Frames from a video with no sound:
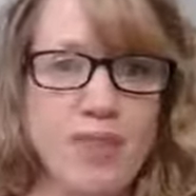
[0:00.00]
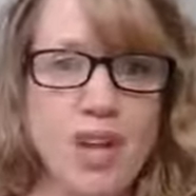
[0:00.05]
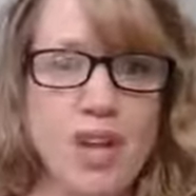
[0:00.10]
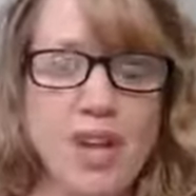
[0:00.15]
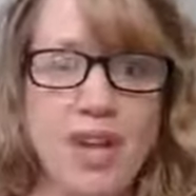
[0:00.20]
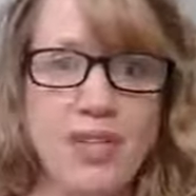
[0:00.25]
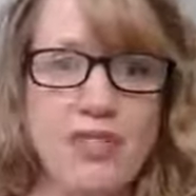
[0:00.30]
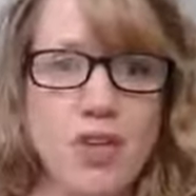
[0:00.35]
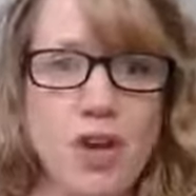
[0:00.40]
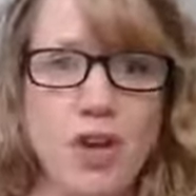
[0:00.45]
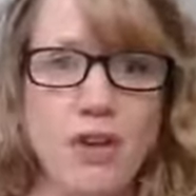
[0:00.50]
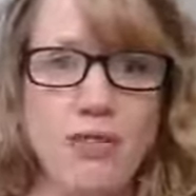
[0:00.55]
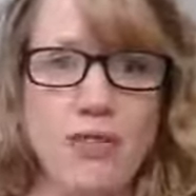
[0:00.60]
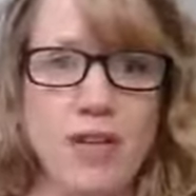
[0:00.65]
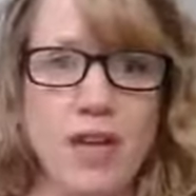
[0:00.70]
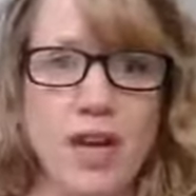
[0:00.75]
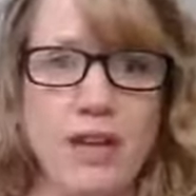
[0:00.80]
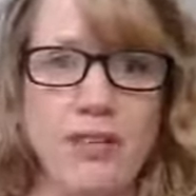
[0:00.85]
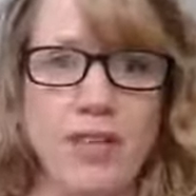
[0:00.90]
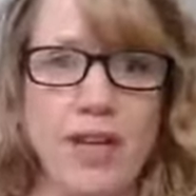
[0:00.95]
it's all for
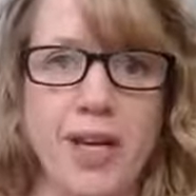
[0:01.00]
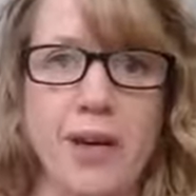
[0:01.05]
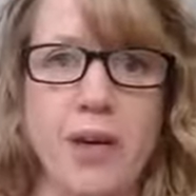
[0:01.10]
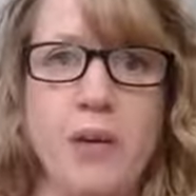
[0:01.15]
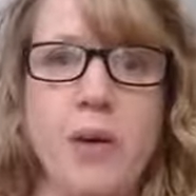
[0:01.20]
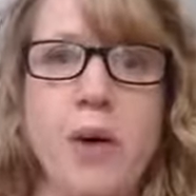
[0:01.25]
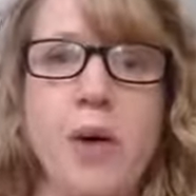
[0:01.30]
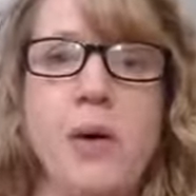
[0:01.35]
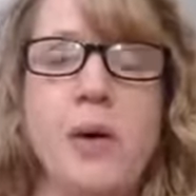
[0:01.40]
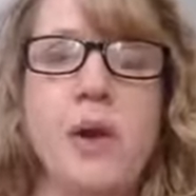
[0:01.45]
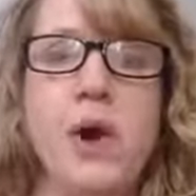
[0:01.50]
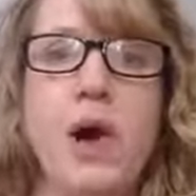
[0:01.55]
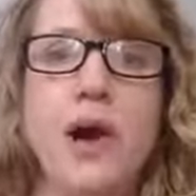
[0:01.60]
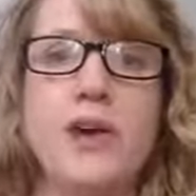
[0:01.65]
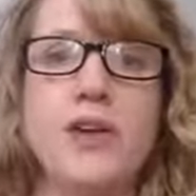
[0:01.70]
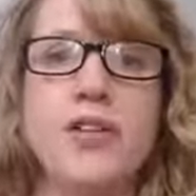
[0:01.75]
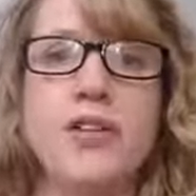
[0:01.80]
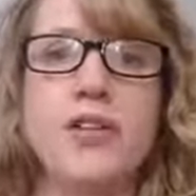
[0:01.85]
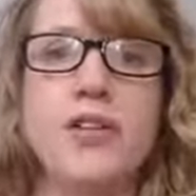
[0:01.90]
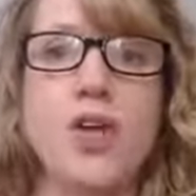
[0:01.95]
nothing.
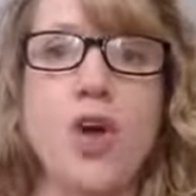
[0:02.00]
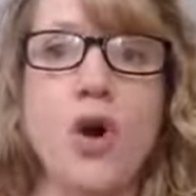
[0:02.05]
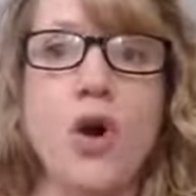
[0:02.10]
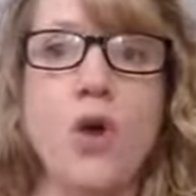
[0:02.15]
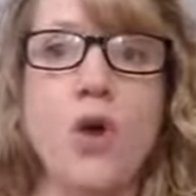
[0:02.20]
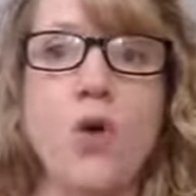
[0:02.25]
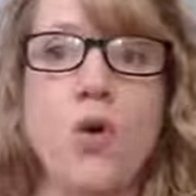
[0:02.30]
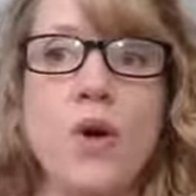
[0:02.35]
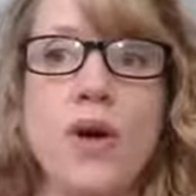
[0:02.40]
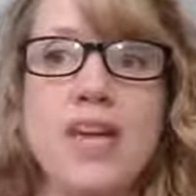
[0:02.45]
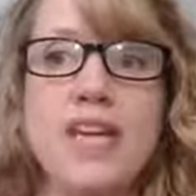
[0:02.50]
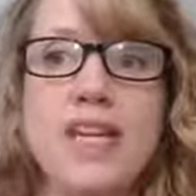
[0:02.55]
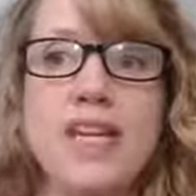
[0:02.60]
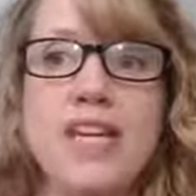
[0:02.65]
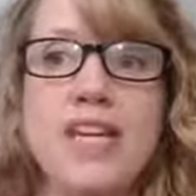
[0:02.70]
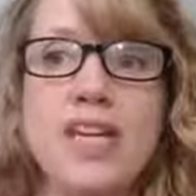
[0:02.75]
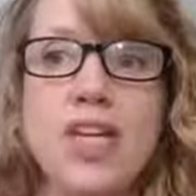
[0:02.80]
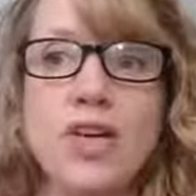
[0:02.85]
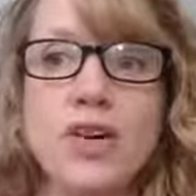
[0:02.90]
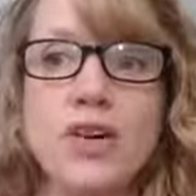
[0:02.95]
So
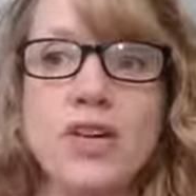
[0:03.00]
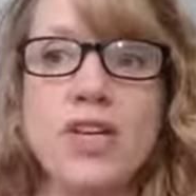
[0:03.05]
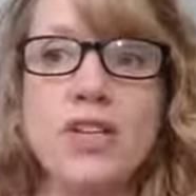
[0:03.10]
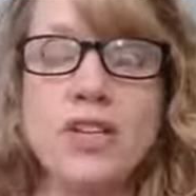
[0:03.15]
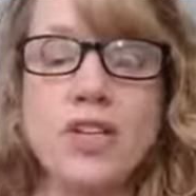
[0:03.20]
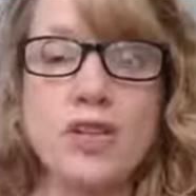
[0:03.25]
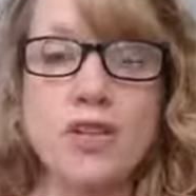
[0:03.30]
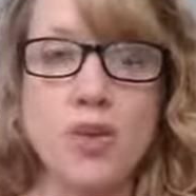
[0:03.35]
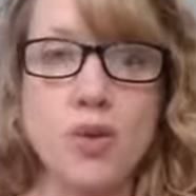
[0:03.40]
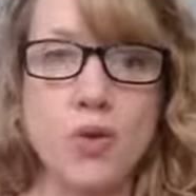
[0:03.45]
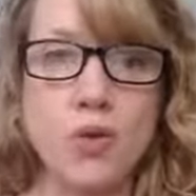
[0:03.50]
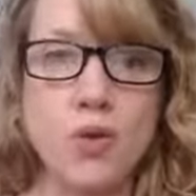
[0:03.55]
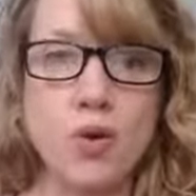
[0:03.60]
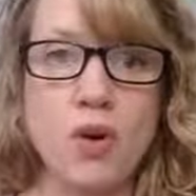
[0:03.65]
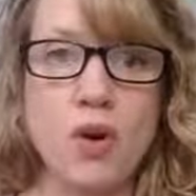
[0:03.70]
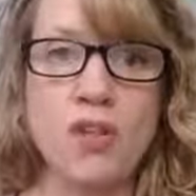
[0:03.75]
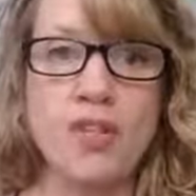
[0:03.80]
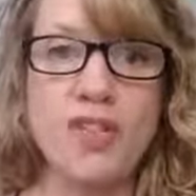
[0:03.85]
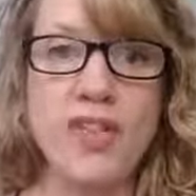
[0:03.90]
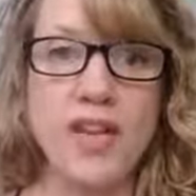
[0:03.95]
here is a
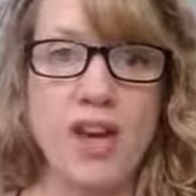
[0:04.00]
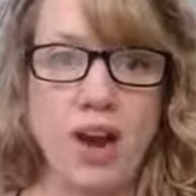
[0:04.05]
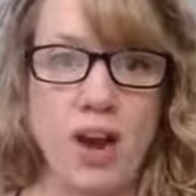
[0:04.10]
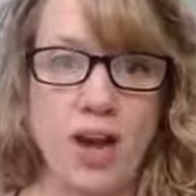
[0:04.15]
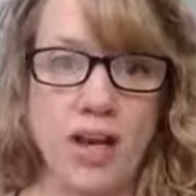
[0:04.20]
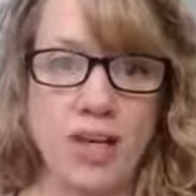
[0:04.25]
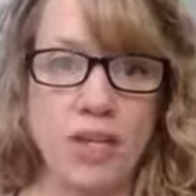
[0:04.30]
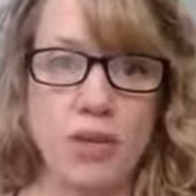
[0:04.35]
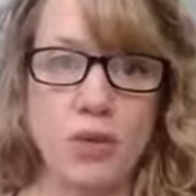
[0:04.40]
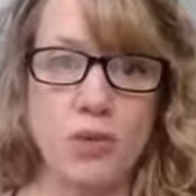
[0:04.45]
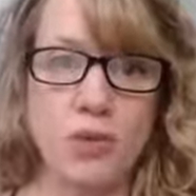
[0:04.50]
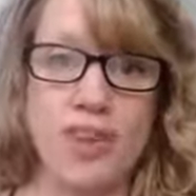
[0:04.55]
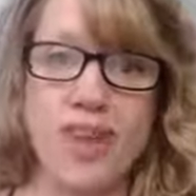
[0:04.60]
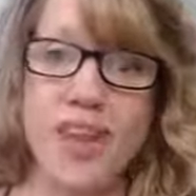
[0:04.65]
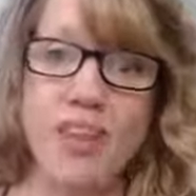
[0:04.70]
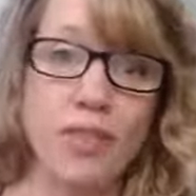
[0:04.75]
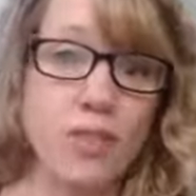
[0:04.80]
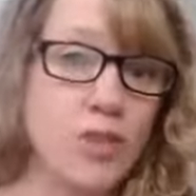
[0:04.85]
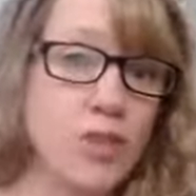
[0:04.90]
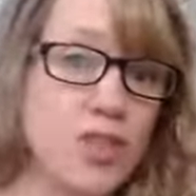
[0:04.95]
tool that I use,
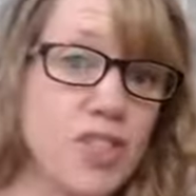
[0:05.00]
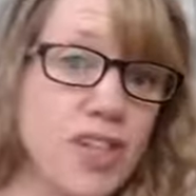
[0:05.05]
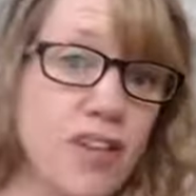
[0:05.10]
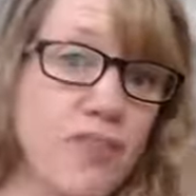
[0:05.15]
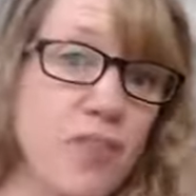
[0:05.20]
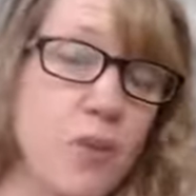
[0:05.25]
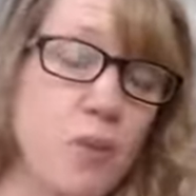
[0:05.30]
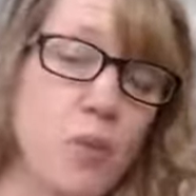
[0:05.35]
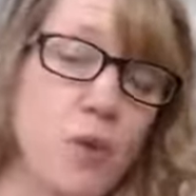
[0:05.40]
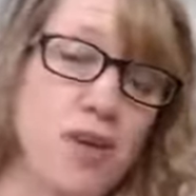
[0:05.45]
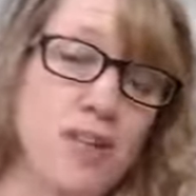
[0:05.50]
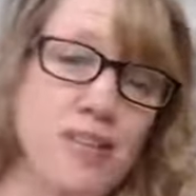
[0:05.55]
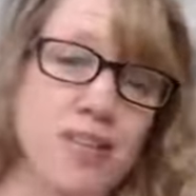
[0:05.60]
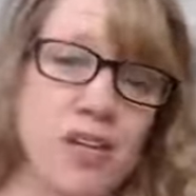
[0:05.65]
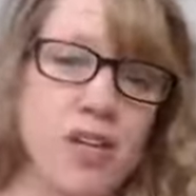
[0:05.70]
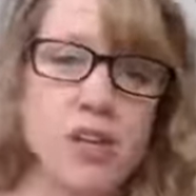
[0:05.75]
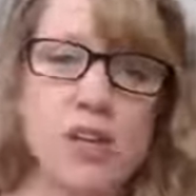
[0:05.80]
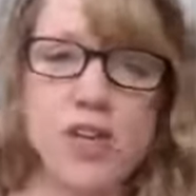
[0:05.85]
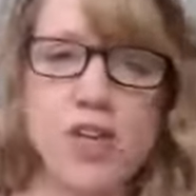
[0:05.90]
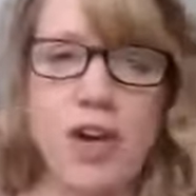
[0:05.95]
and there's different ones, and
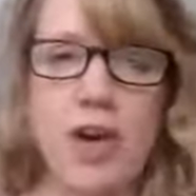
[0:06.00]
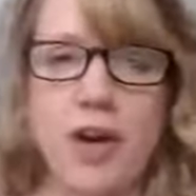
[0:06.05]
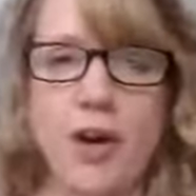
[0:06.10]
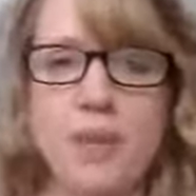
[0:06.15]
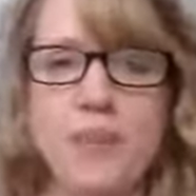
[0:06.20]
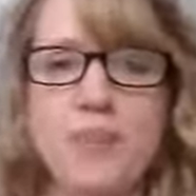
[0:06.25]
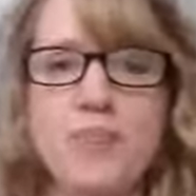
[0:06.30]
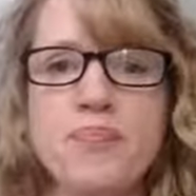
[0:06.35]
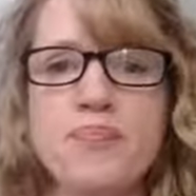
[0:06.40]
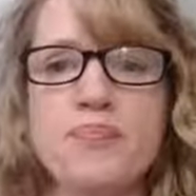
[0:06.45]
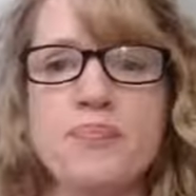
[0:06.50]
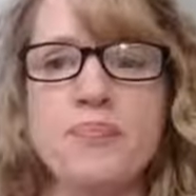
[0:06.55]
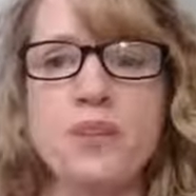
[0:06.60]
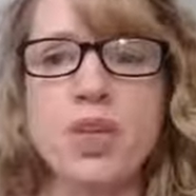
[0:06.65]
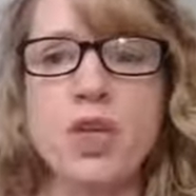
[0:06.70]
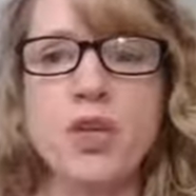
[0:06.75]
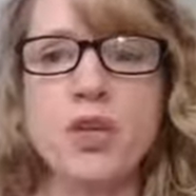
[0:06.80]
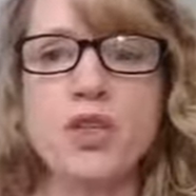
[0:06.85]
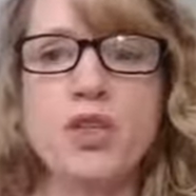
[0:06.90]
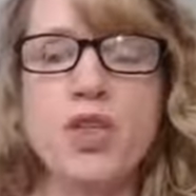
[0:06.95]
I'll share.
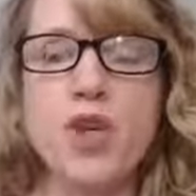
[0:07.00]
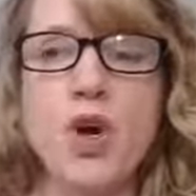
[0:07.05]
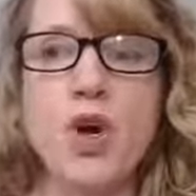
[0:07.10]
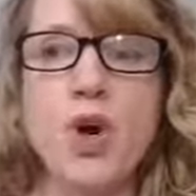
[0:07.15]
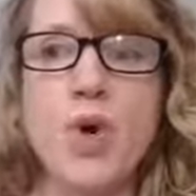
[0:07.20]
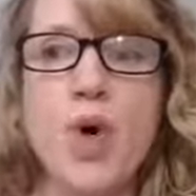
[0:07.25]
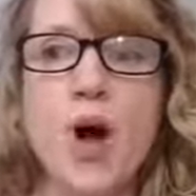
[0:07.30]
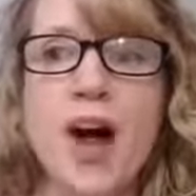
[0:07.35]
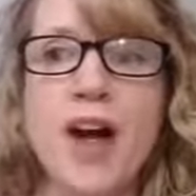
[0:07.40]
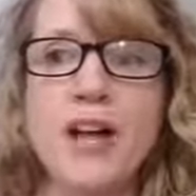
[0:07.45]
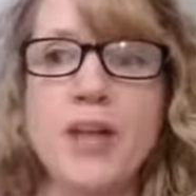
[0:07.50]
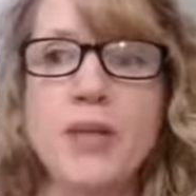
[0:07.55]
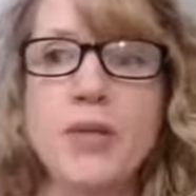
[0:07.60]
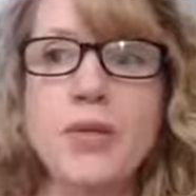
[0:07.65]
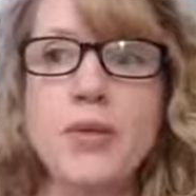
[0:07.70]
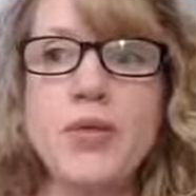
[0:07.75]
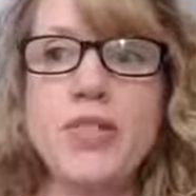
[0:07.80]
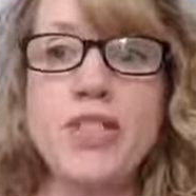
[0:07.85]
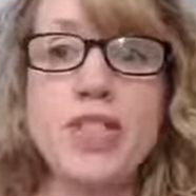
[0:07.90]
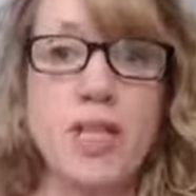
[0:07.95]
So I
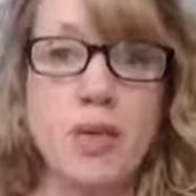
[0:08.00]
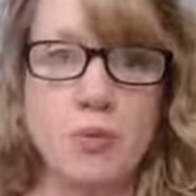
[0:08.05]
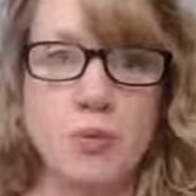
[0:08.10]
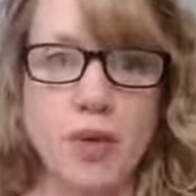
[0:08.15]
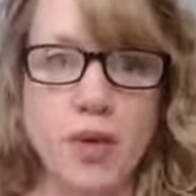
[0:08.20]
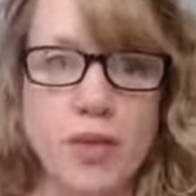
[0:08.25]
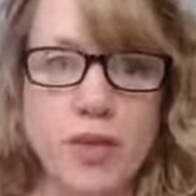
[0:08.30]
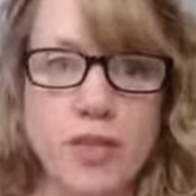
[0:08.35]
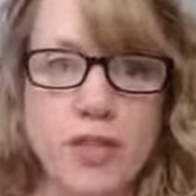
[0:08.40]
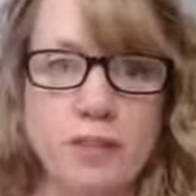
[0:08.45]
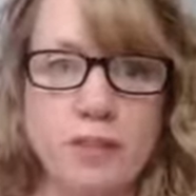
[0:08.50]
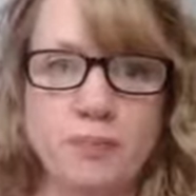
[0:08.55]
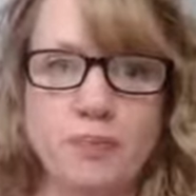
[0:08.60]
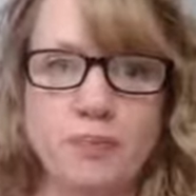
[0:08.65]
use Teamworks,